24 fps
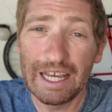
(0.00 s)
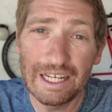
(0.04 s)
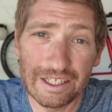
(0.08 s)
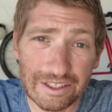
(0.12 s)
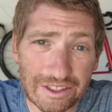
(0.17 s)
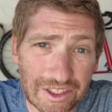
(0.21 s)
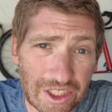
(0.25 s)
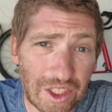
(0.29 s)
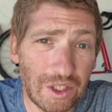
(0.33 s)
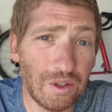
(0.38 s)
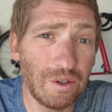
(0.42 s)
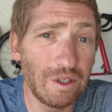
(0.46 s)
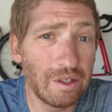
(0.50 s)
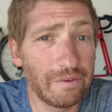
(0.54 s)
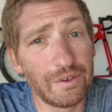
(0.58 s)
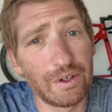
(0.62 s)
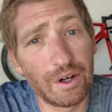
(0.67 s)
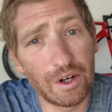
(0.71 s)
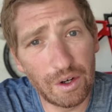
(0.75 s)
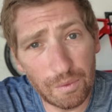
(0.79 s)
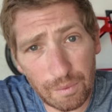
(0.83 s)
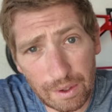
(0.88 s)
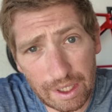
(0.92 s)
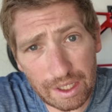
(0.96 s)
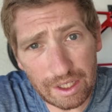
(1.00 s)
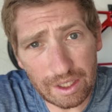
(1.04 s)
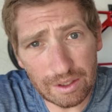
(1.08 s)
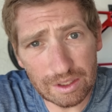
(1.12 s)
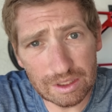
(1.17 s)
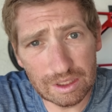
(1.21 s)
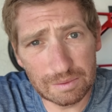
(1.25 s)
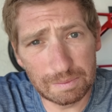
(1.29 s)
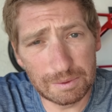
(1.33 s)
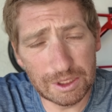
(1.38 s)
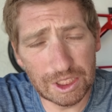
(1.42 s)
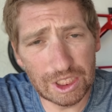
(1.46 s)
And two, if you're on a
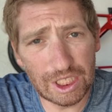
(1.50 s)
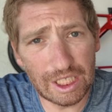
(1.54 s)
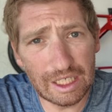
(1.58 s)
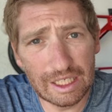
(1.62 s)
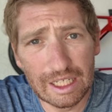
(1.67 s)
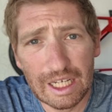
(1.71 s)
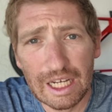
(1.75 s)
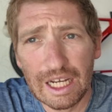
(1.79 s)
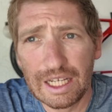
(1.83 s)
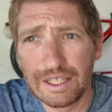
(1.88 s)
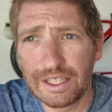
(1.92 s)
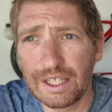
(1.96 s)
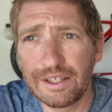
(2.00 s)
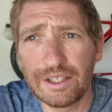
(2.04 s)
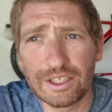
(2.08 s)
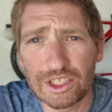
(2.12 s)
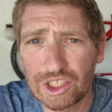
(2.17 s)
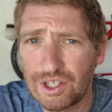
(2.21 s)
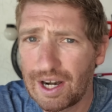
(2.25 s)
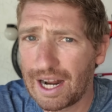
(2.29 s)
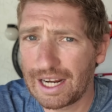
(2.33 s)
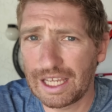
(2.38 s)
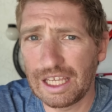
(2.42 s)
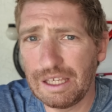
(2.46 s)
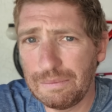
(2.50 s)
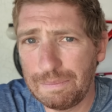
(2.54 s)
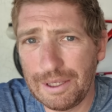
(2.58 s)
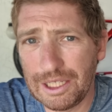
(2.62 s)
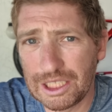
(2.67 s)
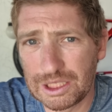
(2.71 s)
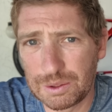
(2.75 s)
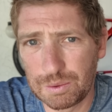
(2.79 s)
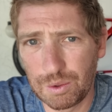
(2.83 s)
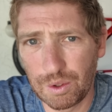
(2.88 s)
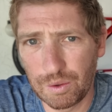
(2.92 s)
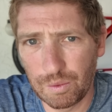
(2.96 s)
Windows machine, then the tracking
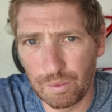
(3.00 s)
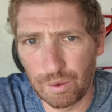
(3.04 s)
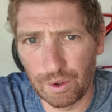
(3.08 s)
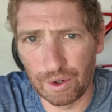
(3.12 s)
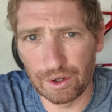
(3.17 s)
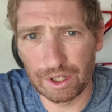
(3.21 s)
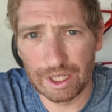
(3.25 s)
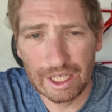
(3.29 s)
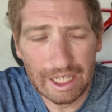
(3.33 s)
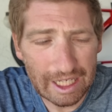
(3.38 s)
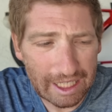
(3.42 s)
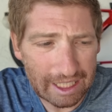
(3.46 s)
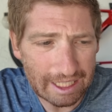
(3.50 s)
piece won't work.